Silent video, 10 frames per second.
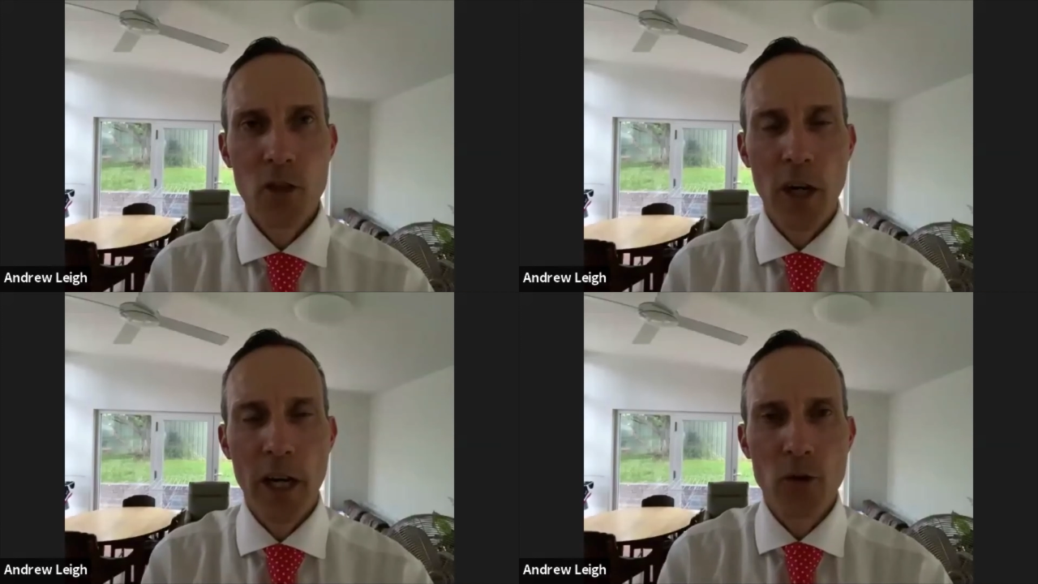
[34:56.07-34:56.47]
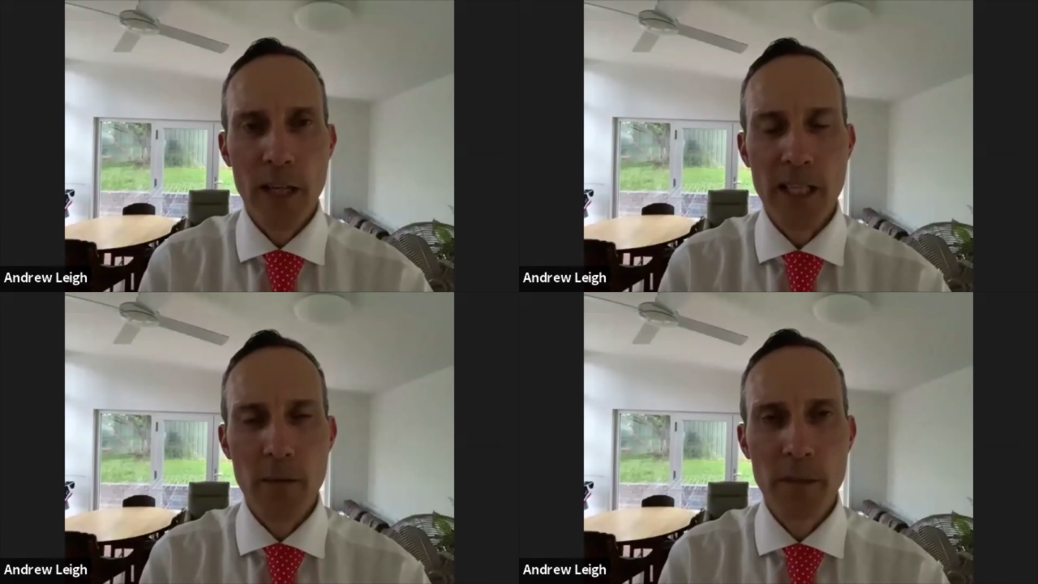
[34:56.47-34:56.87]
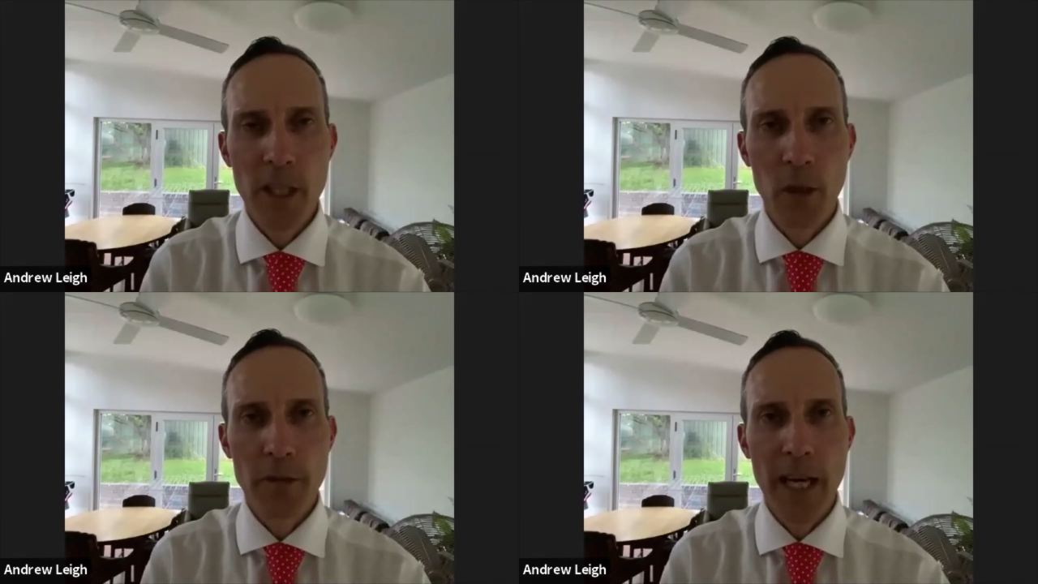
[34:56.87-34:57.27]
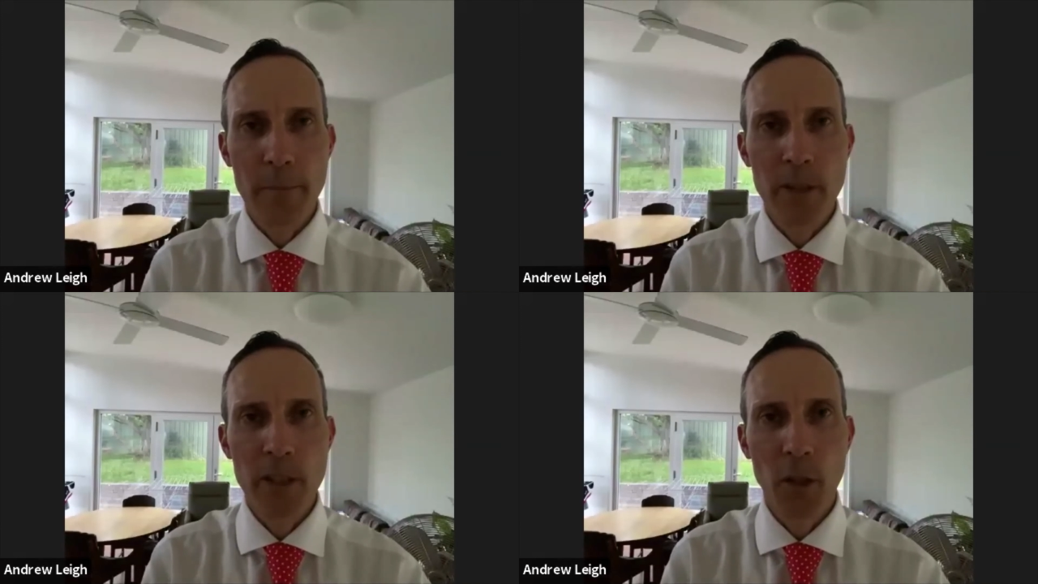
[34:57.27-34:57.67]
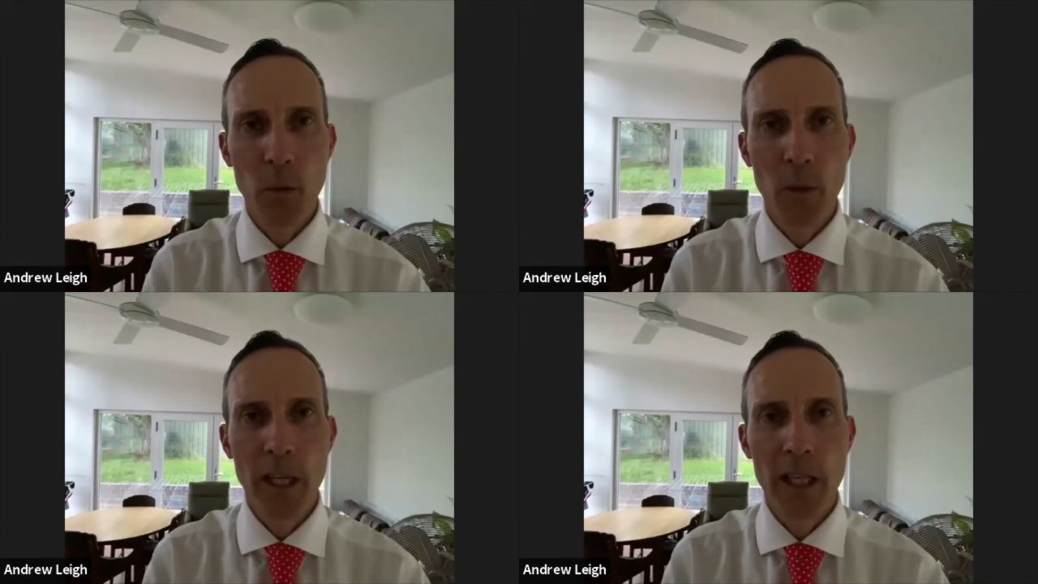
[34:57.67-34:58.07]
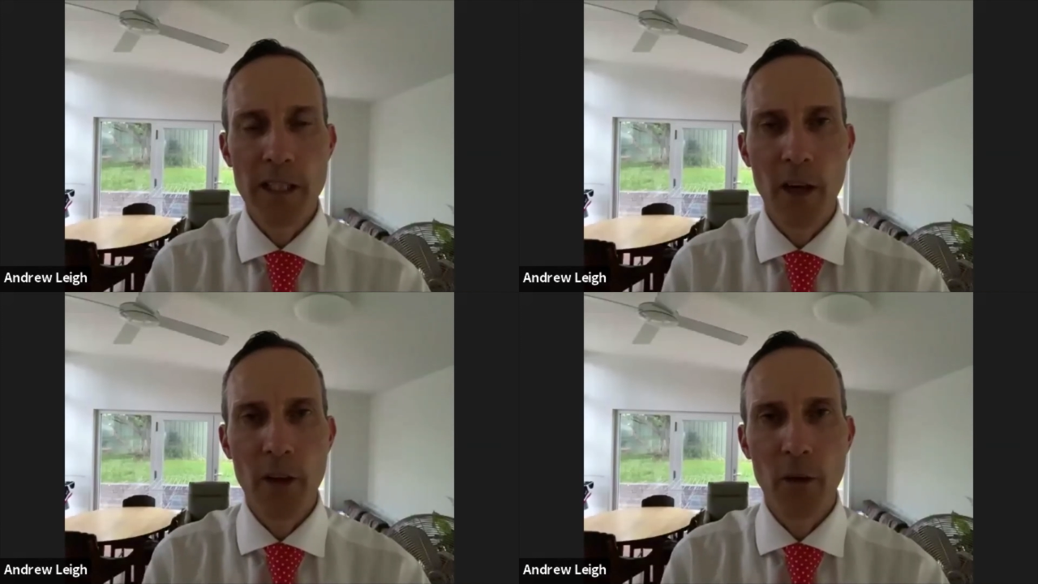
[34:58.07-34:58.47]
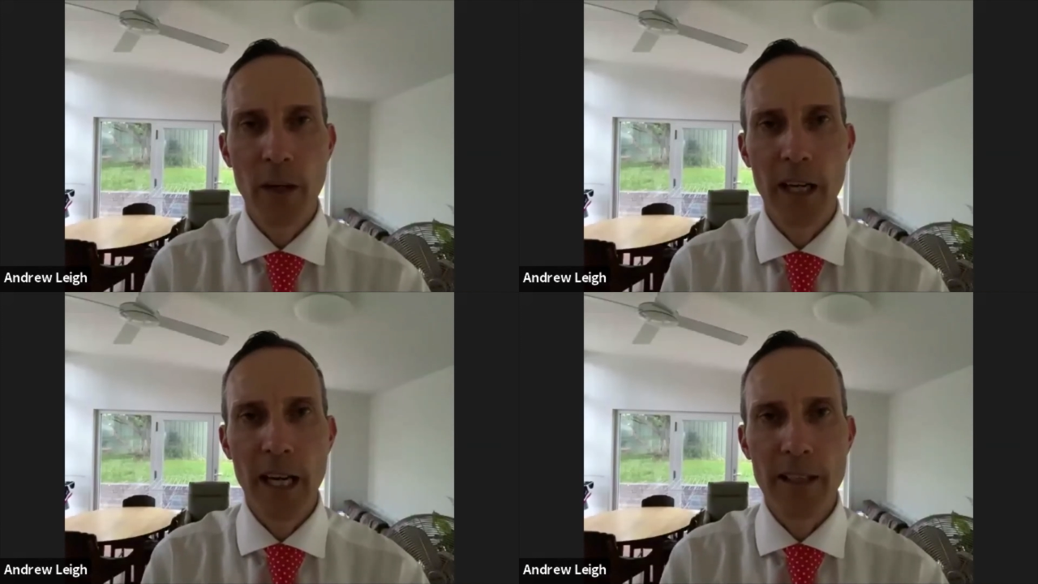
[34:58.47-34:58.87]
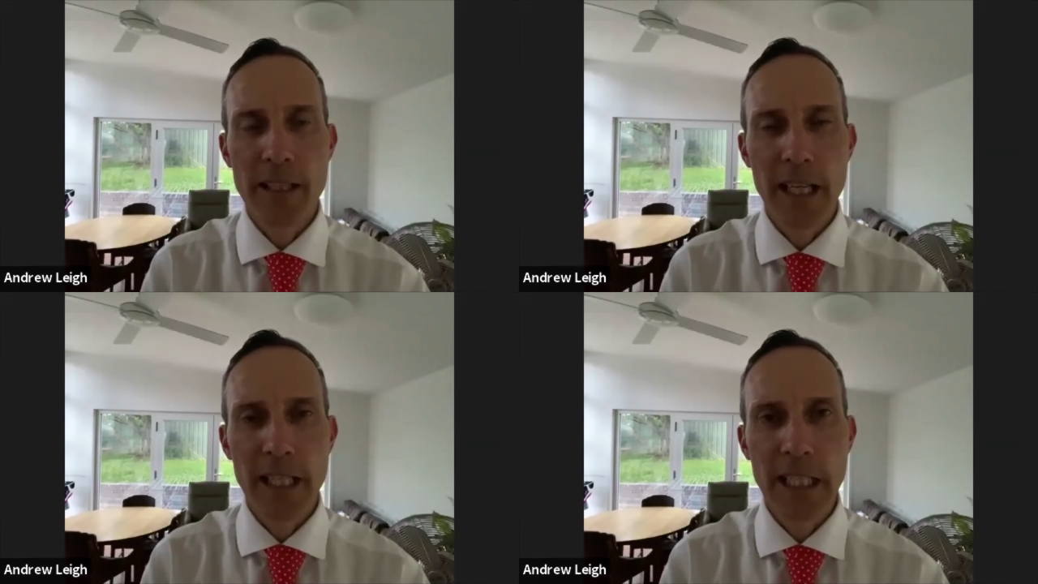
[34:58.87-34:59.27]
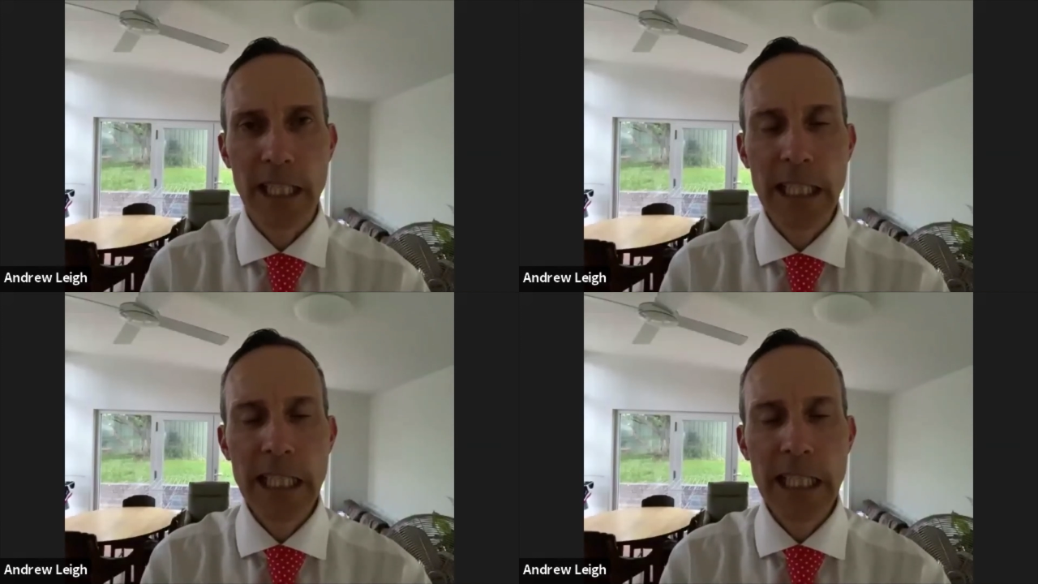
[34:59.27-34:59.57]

trying to dress themselves up to as though they're in another sector,